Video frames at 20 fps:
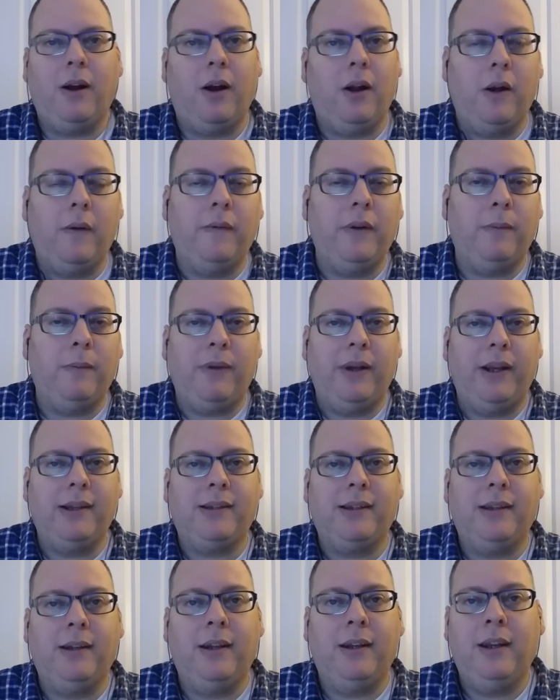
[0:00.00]
all over the
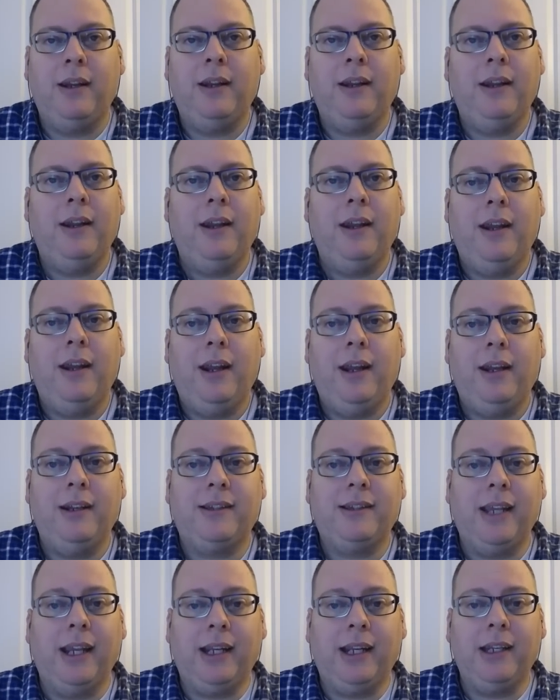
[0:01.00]
place in
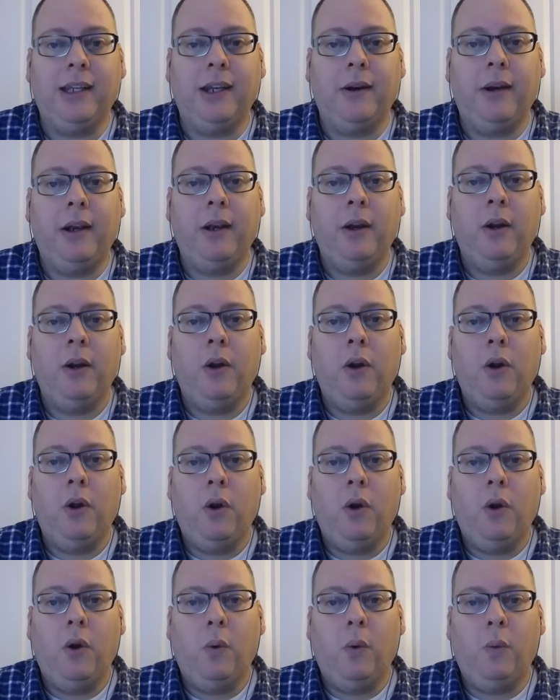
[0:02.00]
the secondary,
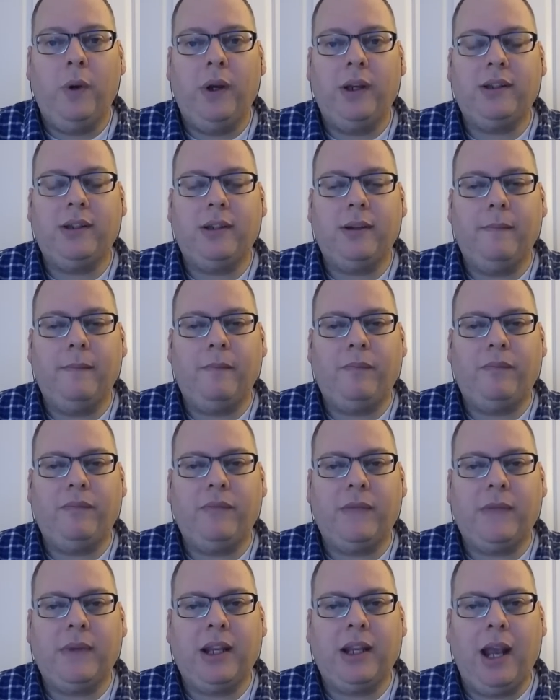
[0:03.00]
which
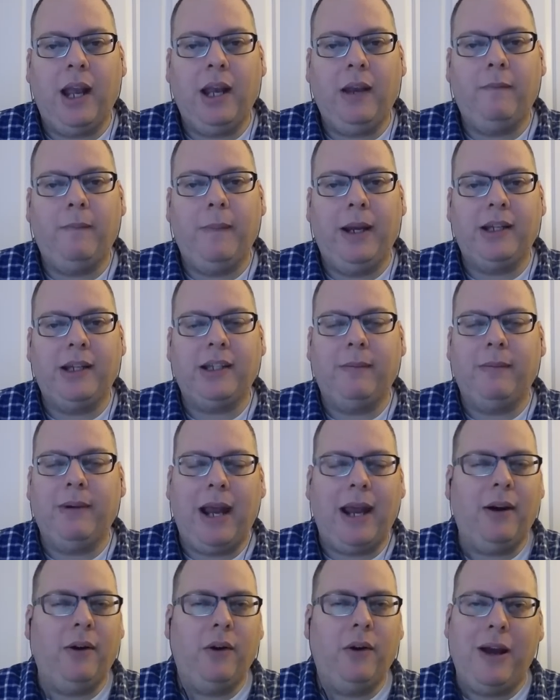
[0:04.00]
kind of makes him,
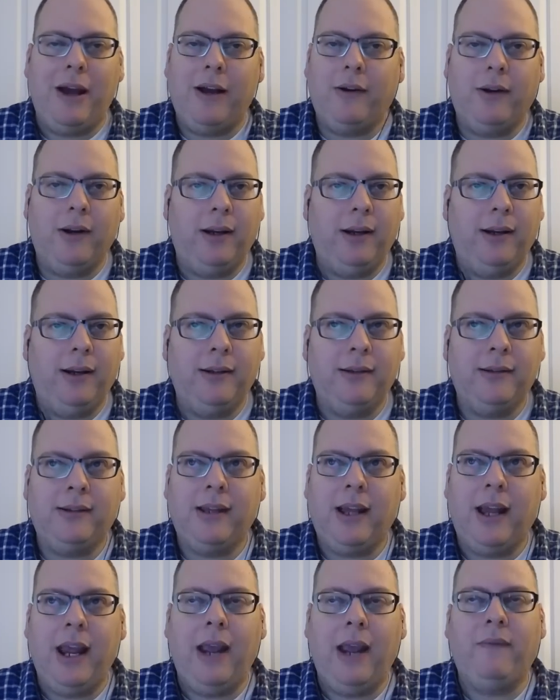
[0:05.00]
and I don't know how good he
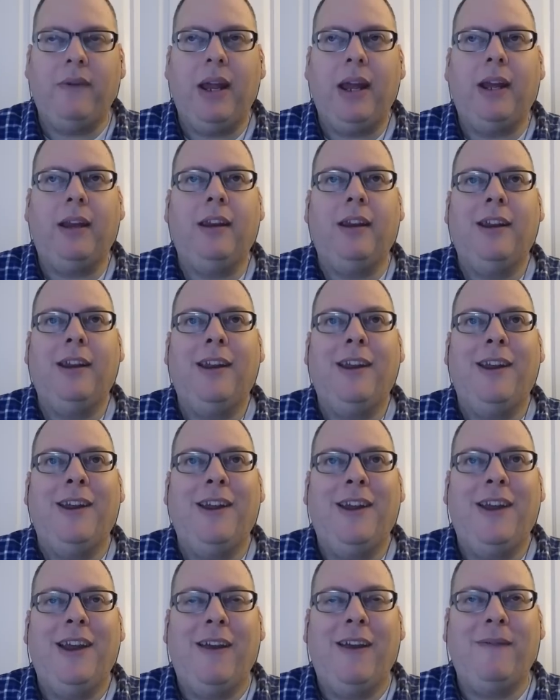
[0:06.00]
is. I've not
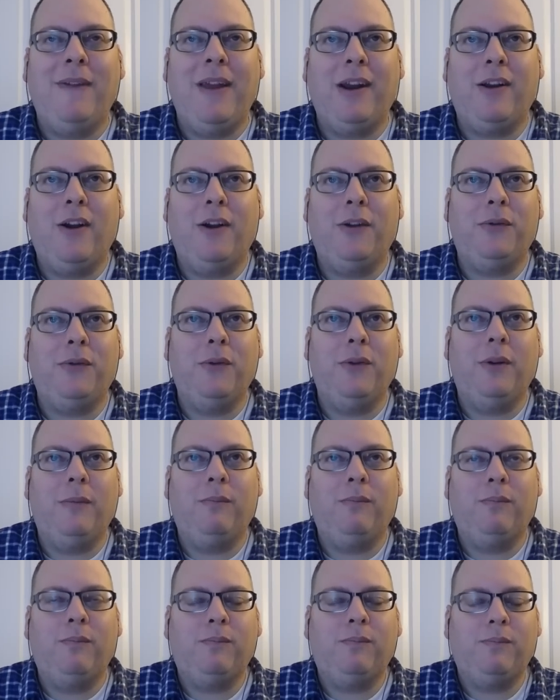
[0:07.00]
gone through
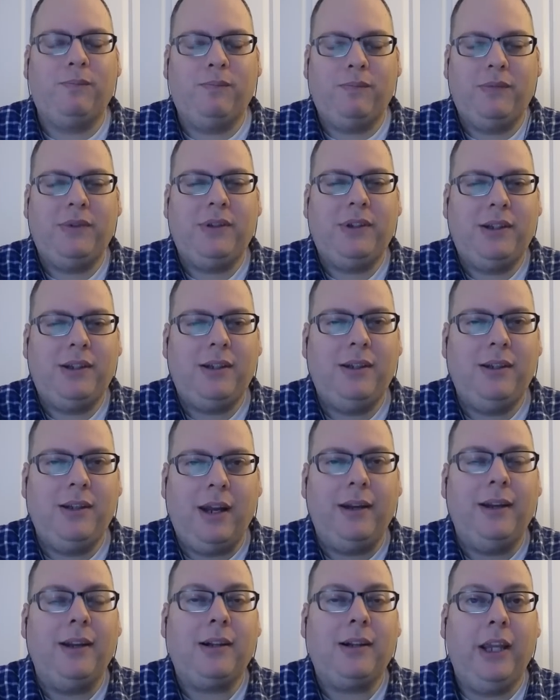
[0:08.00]
and
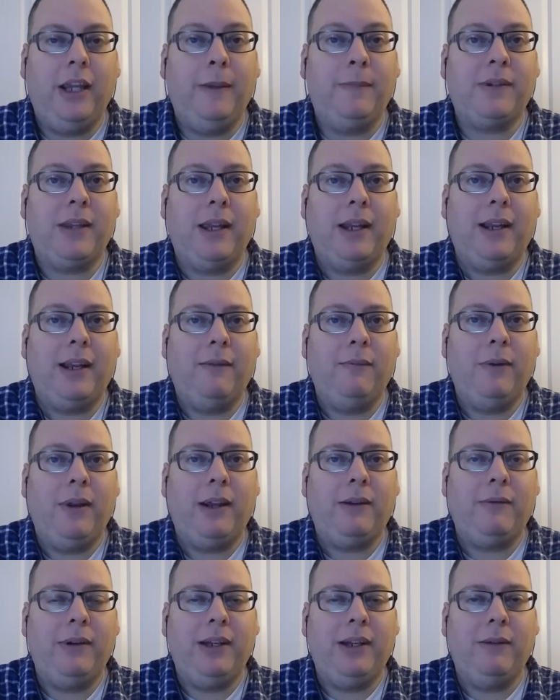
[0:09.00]
done the clips like
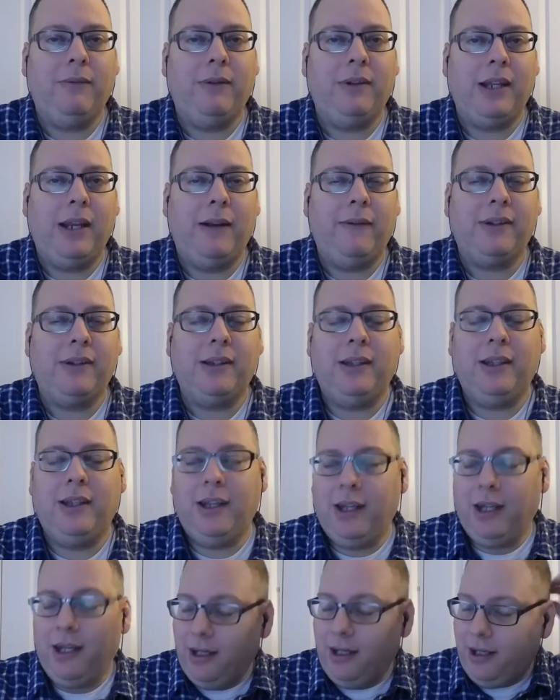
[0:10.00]
we did with Davis
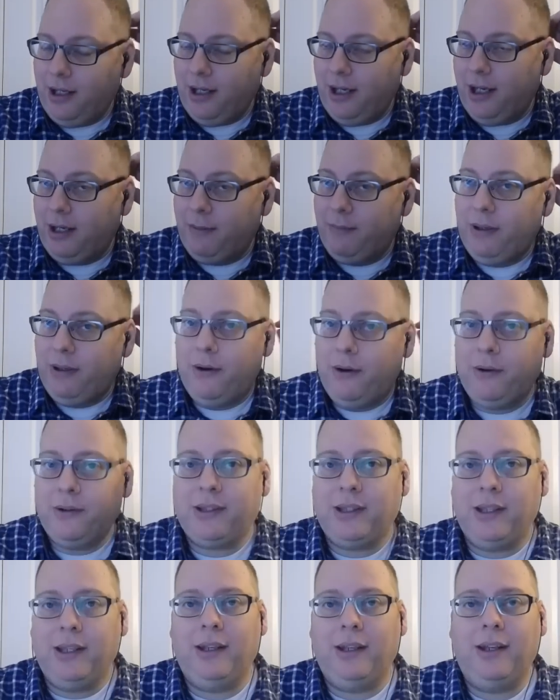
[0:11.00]
and
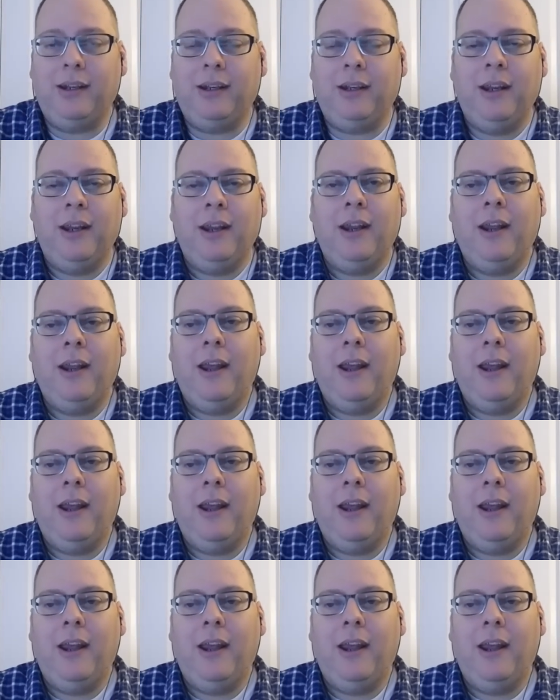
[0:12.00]
Igbinosin, and